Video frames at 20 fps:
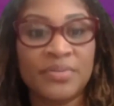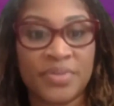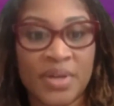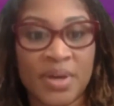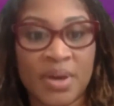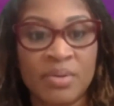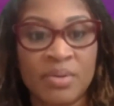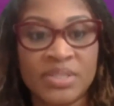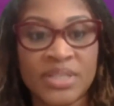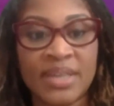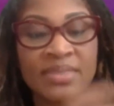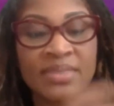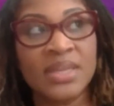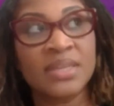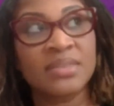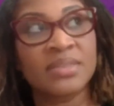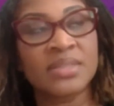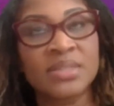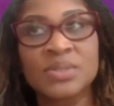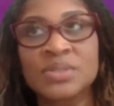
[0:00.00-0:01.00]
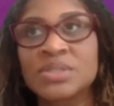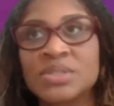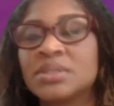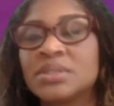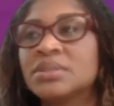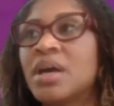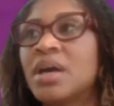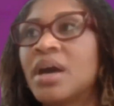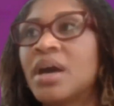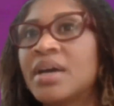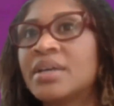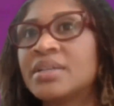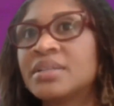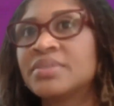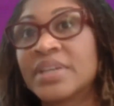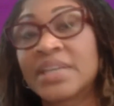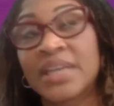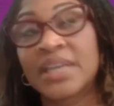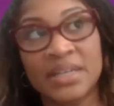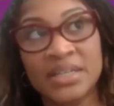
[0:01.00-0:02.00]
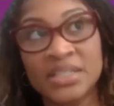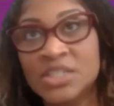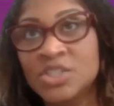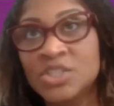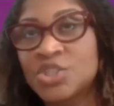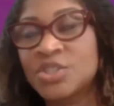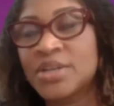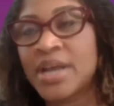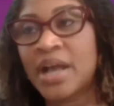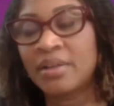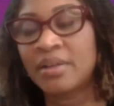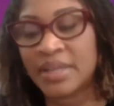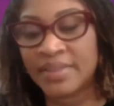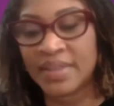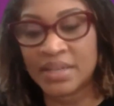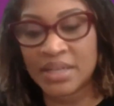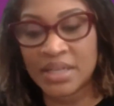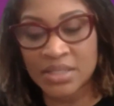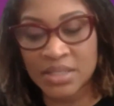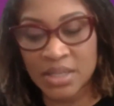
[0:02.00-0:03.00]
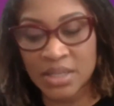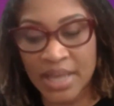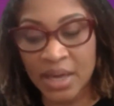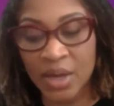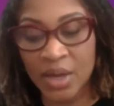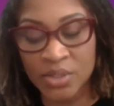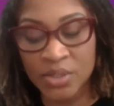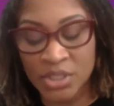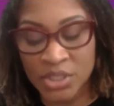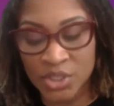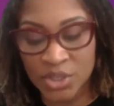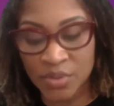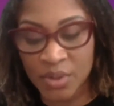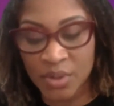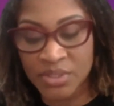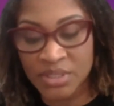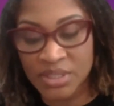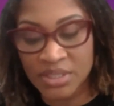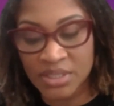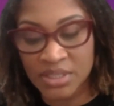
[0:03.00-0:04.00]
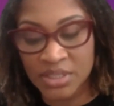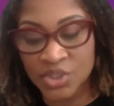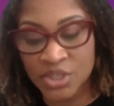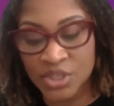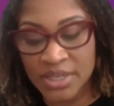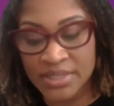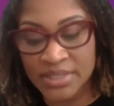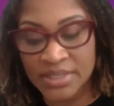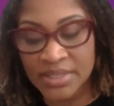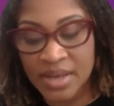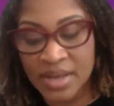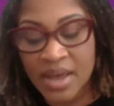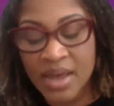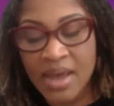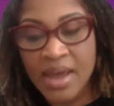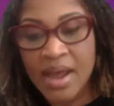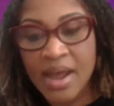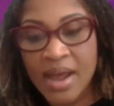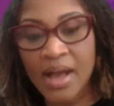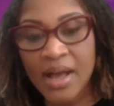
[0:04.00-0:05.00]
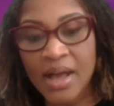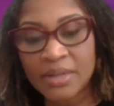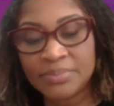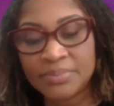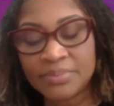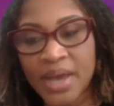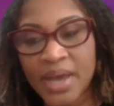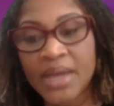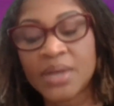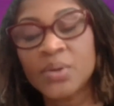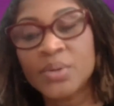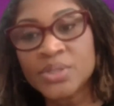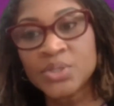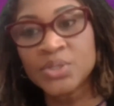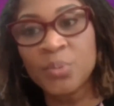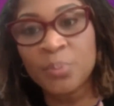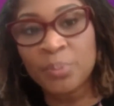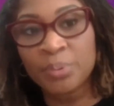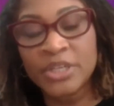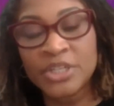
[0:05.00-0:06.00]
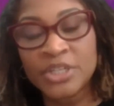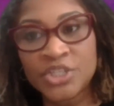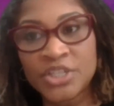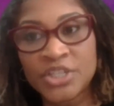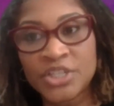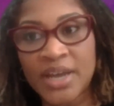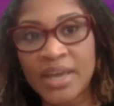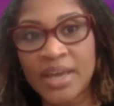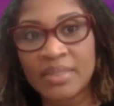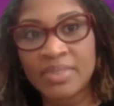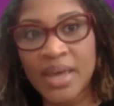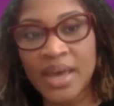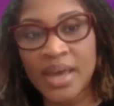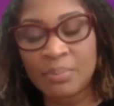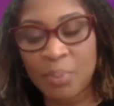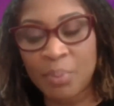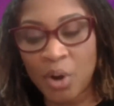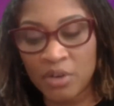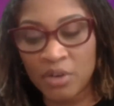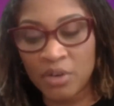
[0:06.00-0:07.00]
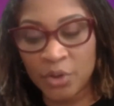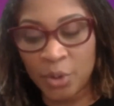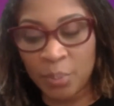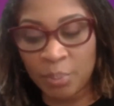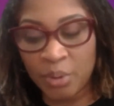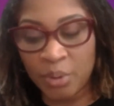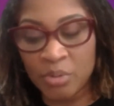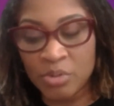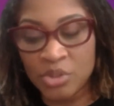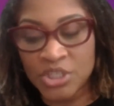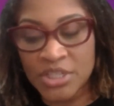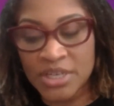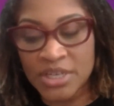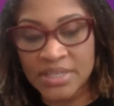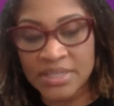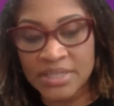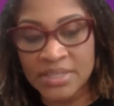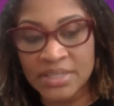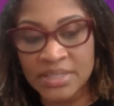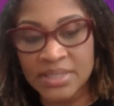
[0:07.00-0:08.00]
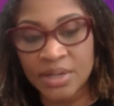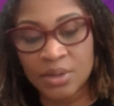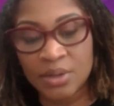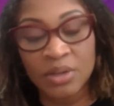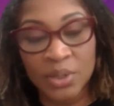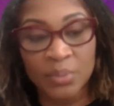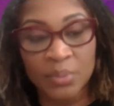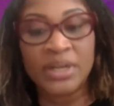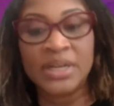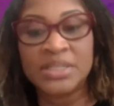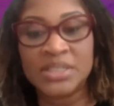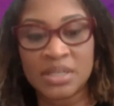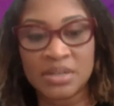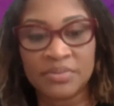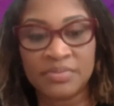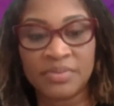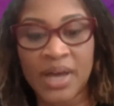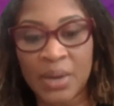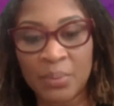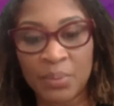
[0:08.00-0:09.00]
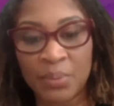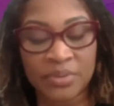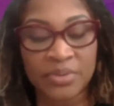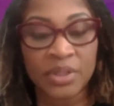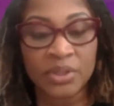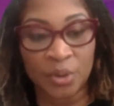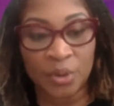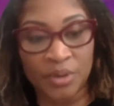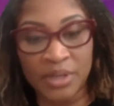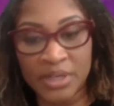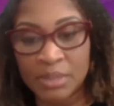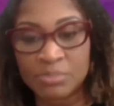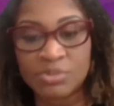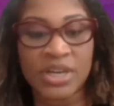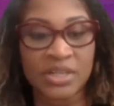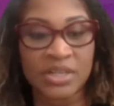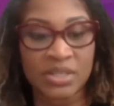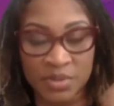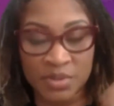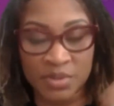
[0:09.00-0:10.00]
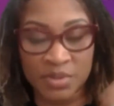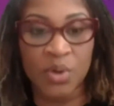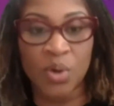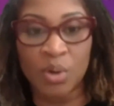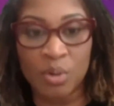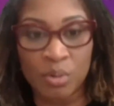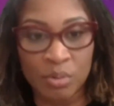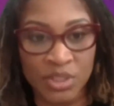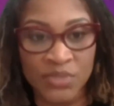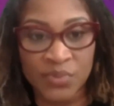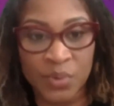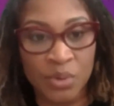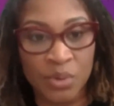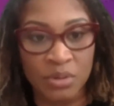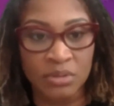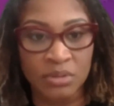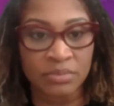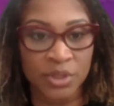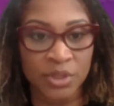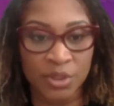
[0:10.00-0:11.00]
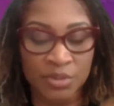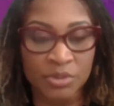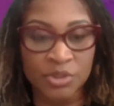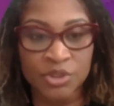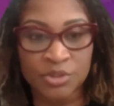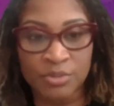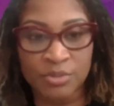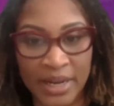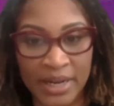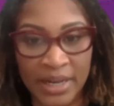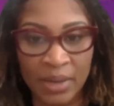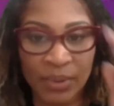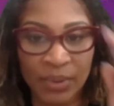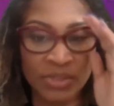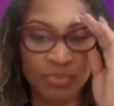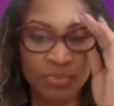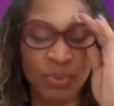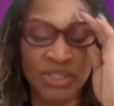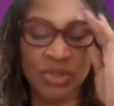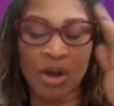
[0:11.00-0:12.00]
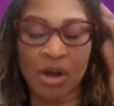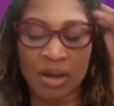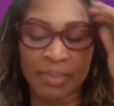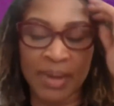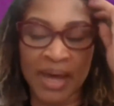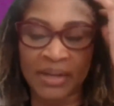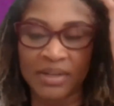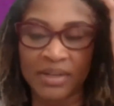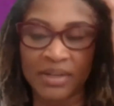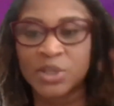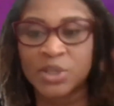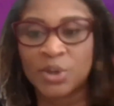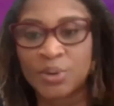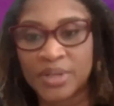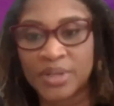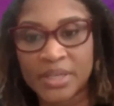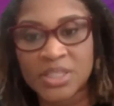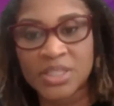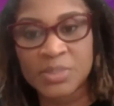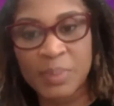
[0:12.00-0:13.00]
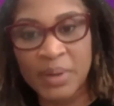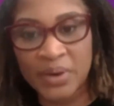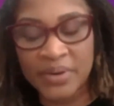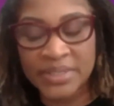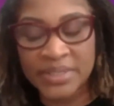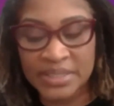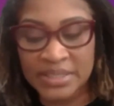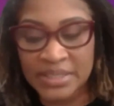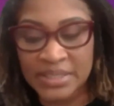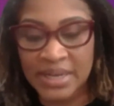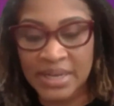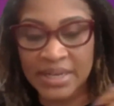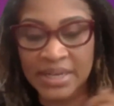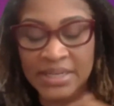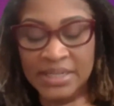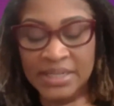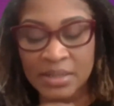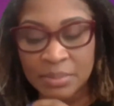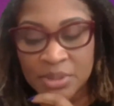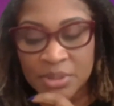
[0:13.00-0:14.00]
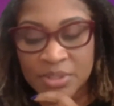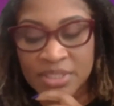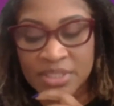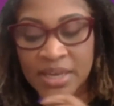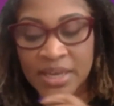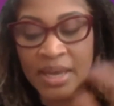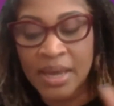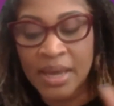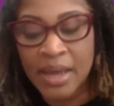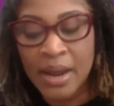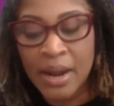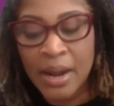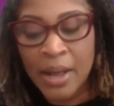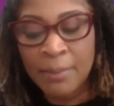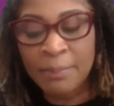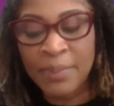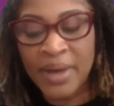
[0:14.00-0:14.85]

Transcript: one of those. I think that there's a lot of, again, intentionality that goes into those decisions. I also appreciate that part of your approach is not only we're going to identify what are the learning objectives or the goals for, the training. We talk about it as learning experiences at NWC,